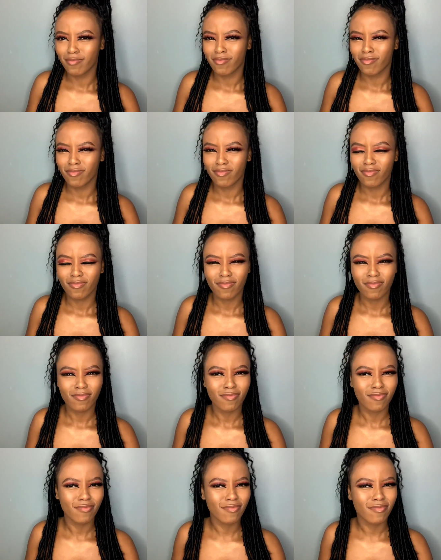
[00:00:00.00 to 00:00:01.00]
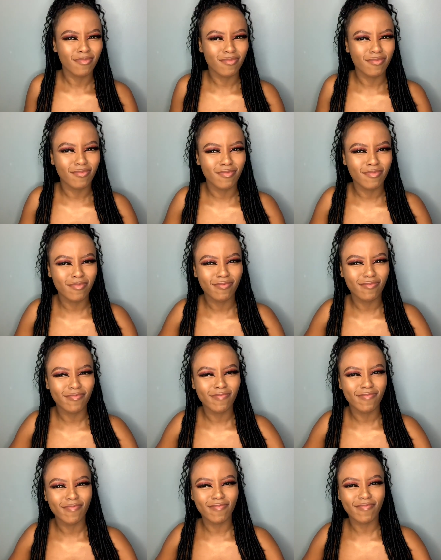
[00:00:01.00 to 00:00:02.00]

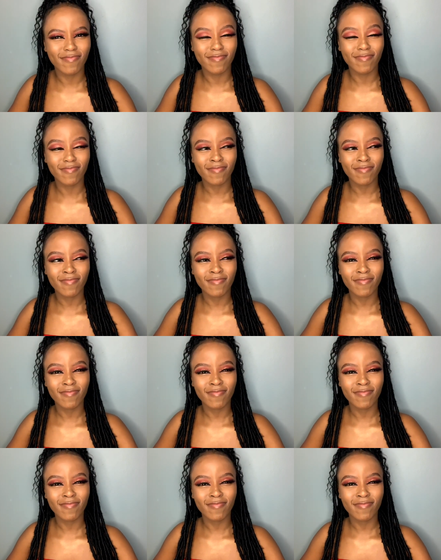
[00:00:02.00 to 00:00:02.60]
No one is speaking in this clip.